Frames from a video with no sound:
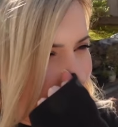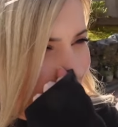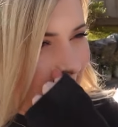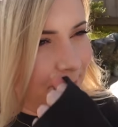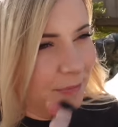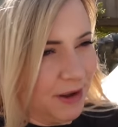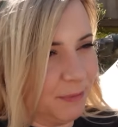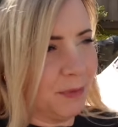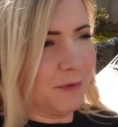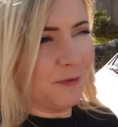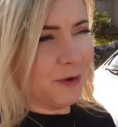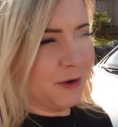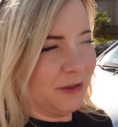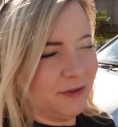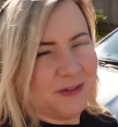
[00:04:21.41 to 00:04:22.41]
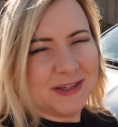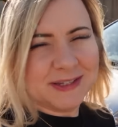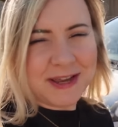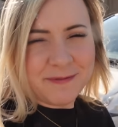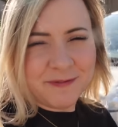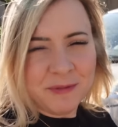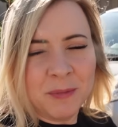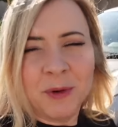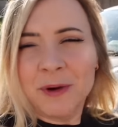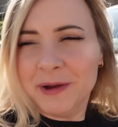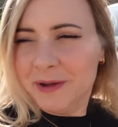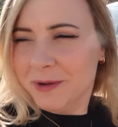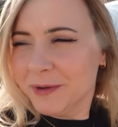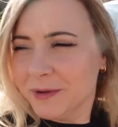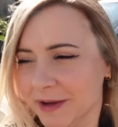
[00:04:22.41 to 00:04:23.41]
I might prefer to live except for
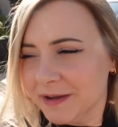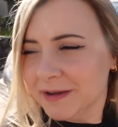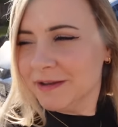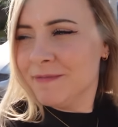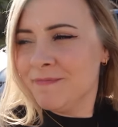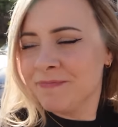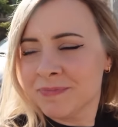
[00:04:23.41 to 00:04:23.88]
Morioka,